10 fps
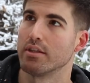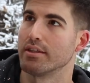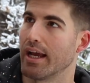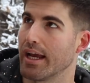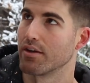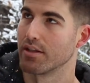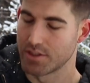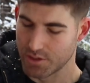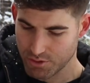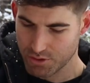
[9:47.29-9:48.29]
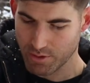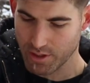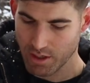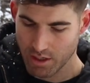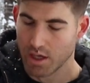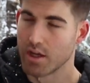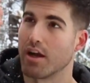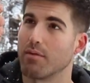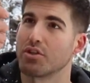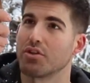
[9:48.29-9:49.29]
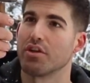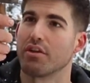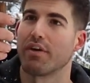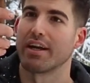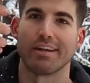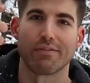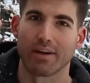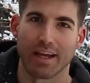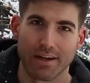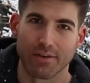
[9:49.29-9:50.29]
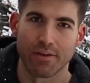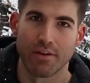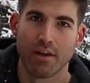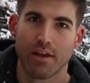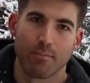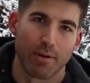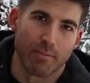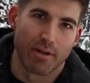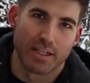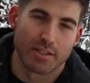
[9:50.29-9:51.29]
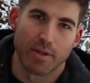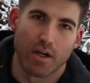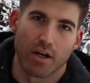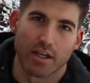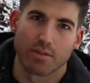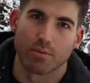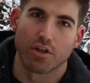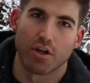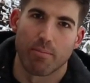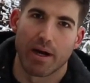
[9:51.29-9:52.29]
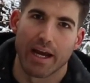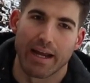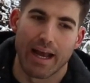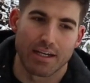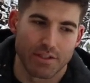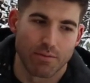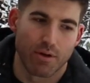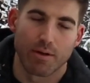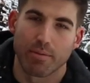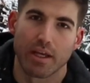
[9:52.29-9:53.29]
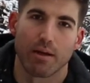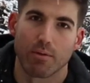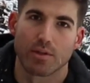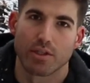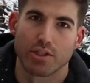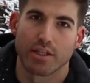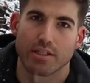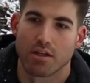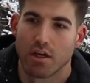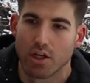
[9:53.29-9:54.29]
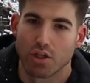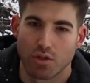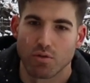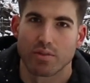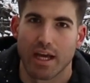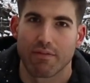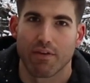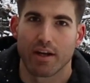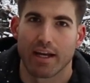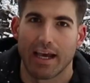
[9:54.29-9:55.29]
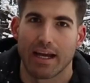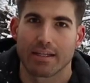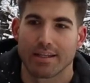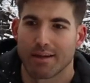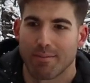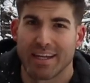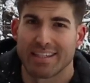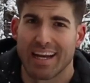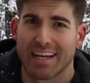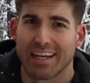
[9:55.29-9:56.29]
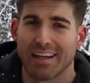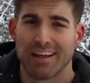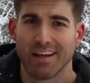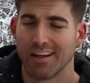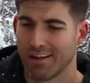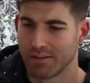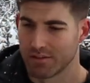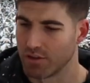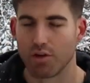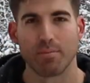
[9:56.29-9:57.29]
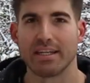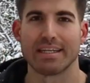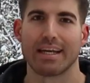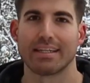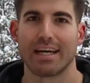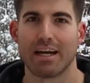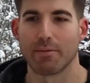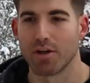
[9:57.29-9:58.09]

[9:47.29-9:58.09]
The handle is too short. Now I'm sure you could find a different handle, but I mean, let's be honest, when you go buy an axe, you want to be able to just use that fucking axe and maintain it. little bits at a time.